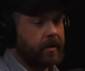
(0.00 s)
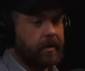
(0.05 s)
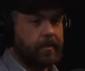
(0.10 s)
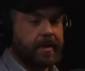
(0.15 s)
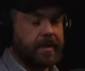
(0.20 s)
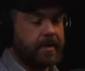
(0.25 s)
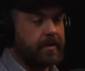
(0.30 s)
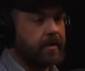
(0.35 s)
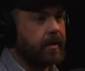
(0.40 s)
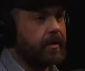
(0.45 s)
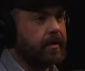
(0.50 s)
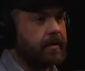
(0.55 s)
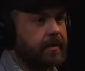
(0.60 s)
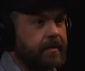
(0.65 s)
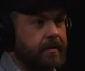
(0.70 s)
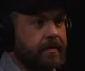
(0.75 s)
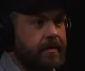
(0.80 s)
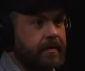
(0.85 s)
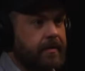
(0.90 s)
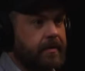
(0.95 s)
Oh my God.
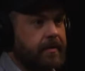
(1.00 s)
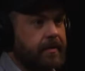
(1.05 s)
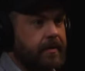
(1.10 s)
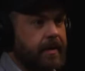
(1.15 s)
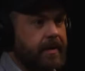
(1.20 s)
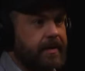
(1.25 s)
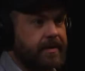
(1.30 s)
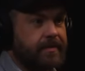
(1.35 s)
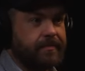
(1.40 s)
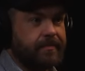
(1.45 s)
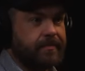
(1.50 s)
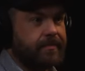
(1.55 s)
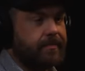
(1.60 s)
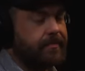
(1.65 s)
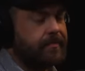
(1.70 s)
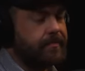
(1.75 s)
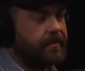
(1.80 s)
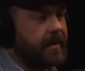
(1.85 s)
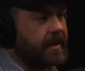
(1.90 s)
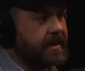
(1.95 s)
Yeah. It's
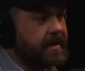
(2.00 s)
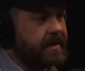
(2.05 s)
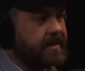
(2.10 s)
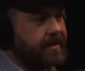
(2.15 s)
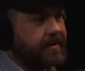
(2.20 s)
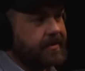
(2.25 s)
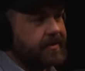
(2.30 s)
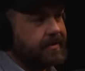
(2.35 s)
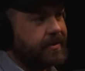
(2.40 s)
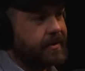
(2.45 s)
fucking